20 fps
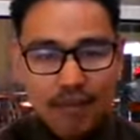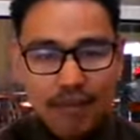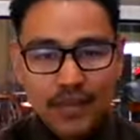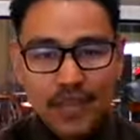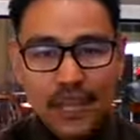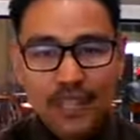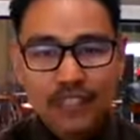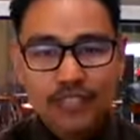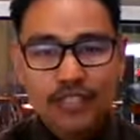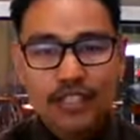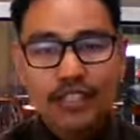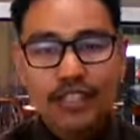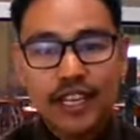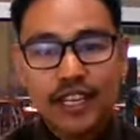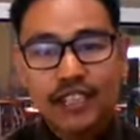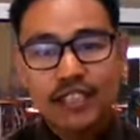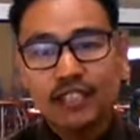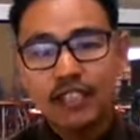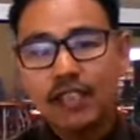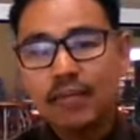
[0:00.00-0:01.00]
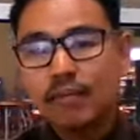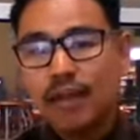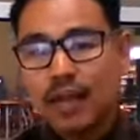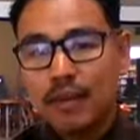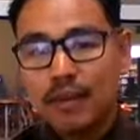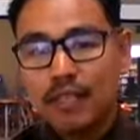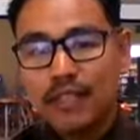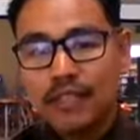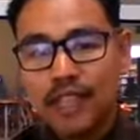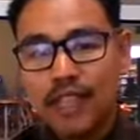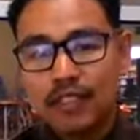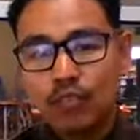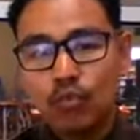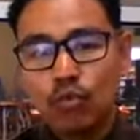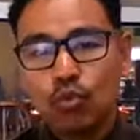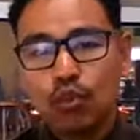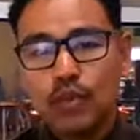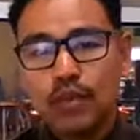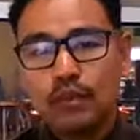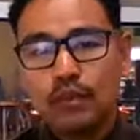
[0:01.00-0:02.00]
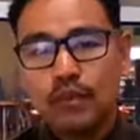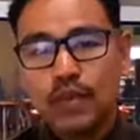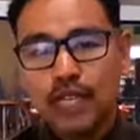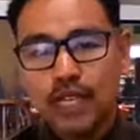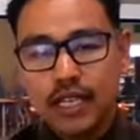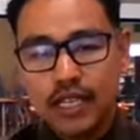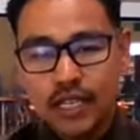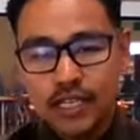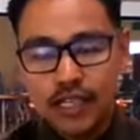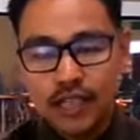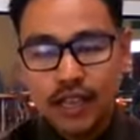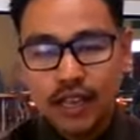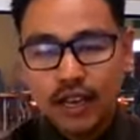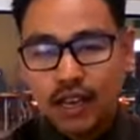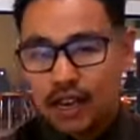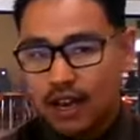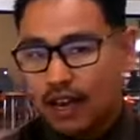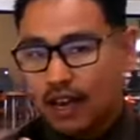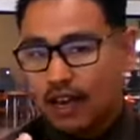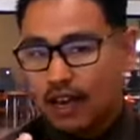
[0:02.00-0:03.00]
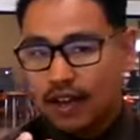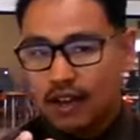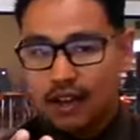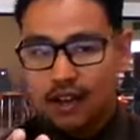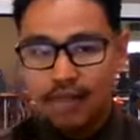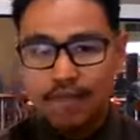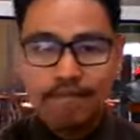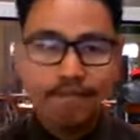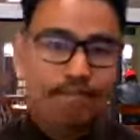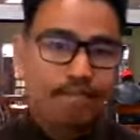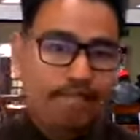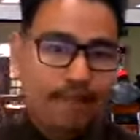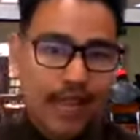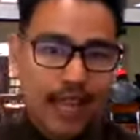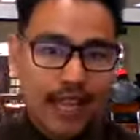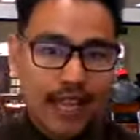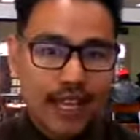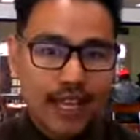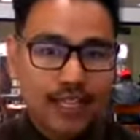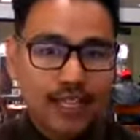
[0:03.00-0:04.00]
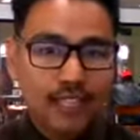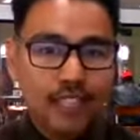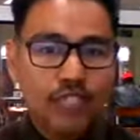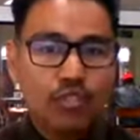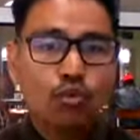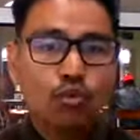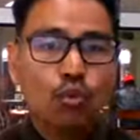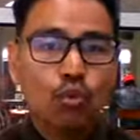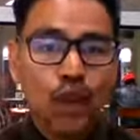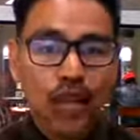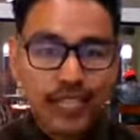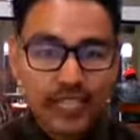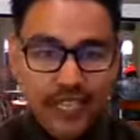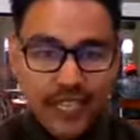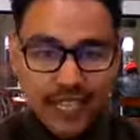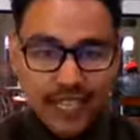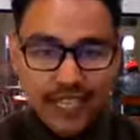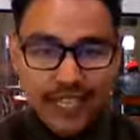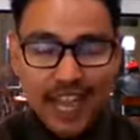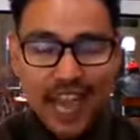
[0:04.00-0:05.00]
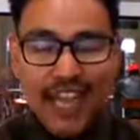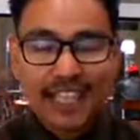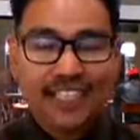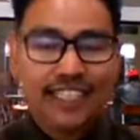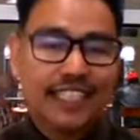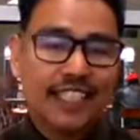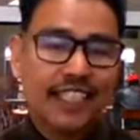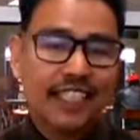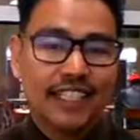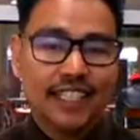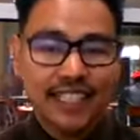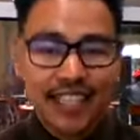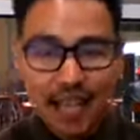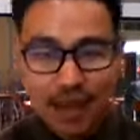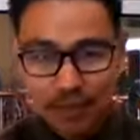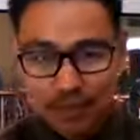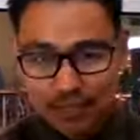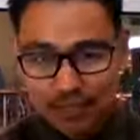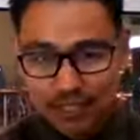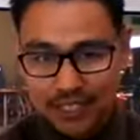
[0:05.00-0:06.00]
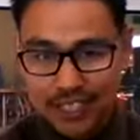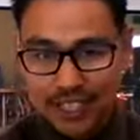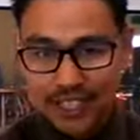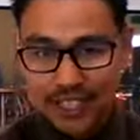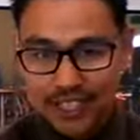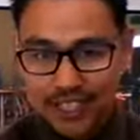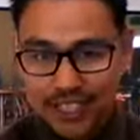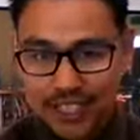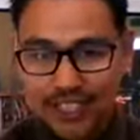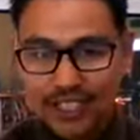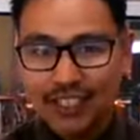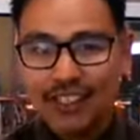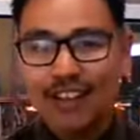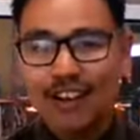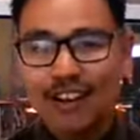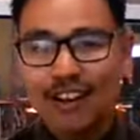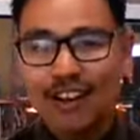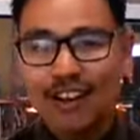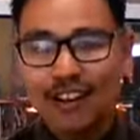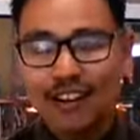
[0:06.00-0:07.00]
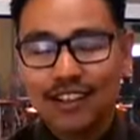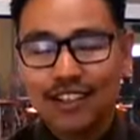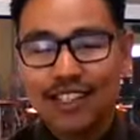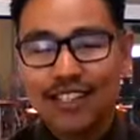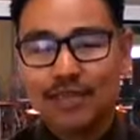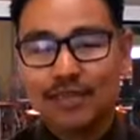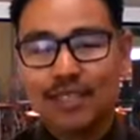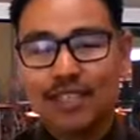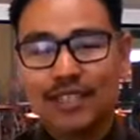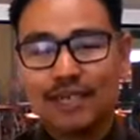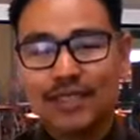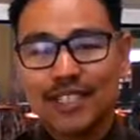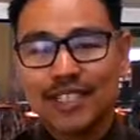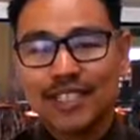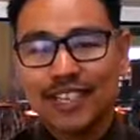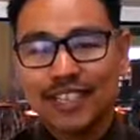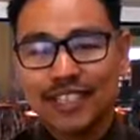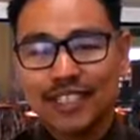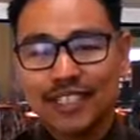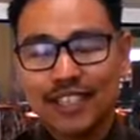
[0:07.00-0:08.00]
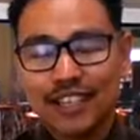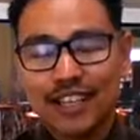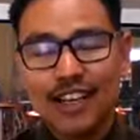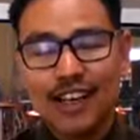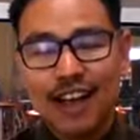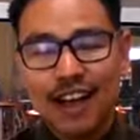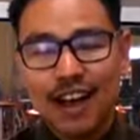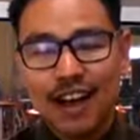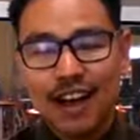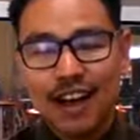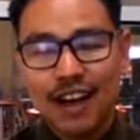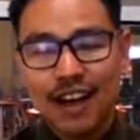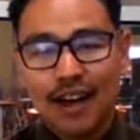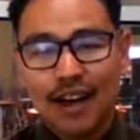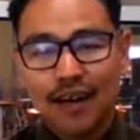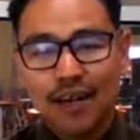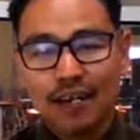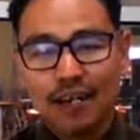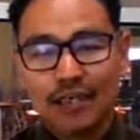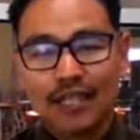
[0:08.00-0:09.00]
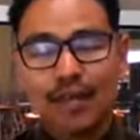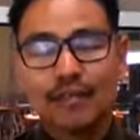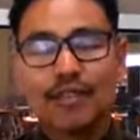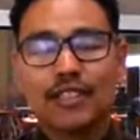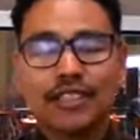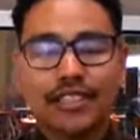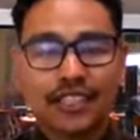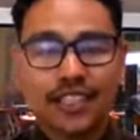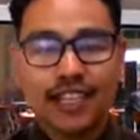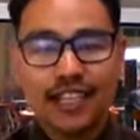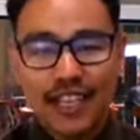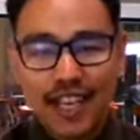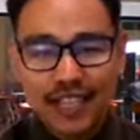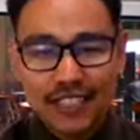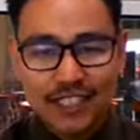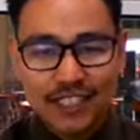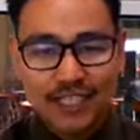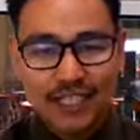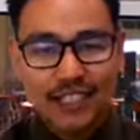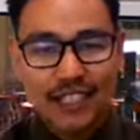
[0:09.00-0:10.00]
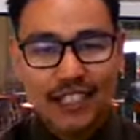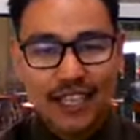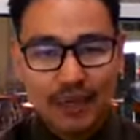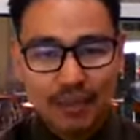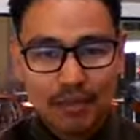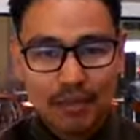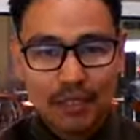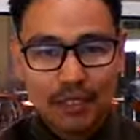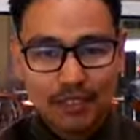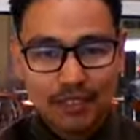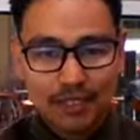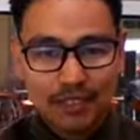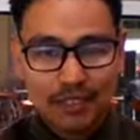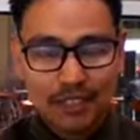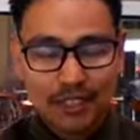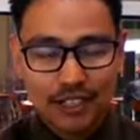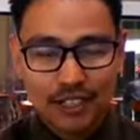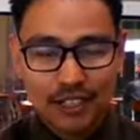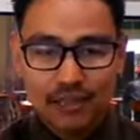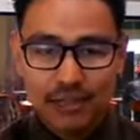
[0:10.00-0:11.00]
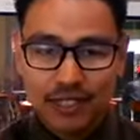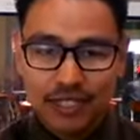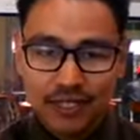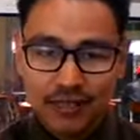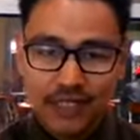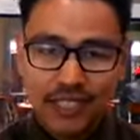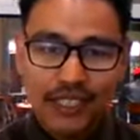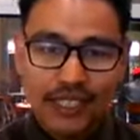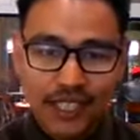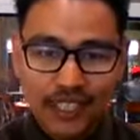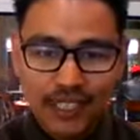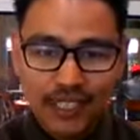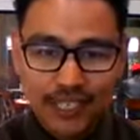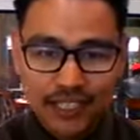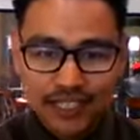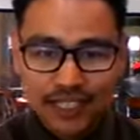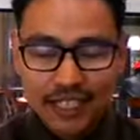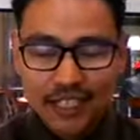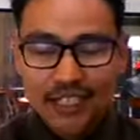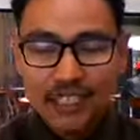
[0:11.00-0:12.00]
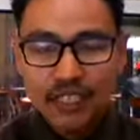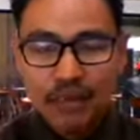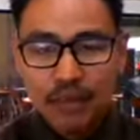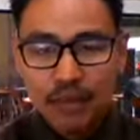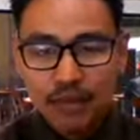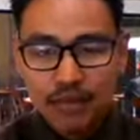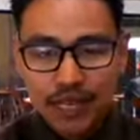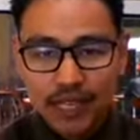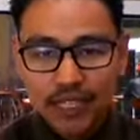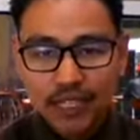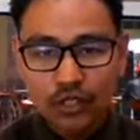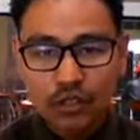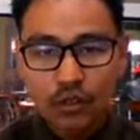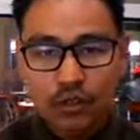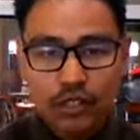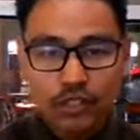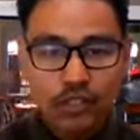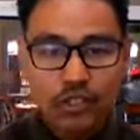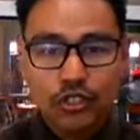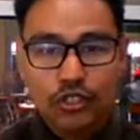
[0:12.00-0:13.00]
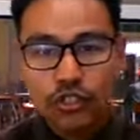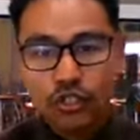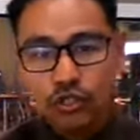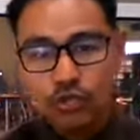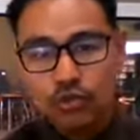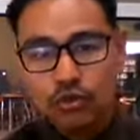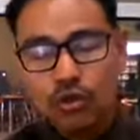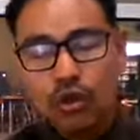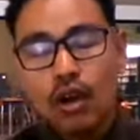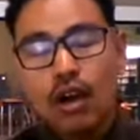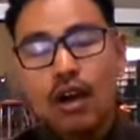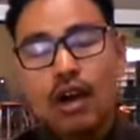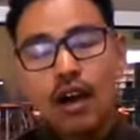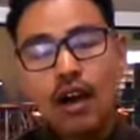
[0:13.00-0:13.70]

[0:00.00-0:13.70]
then your scheduled payment date would be May 20th. Example. That's not our disbursement date, but I'm using that as an example. So there are specific deadlines that need to be met in order to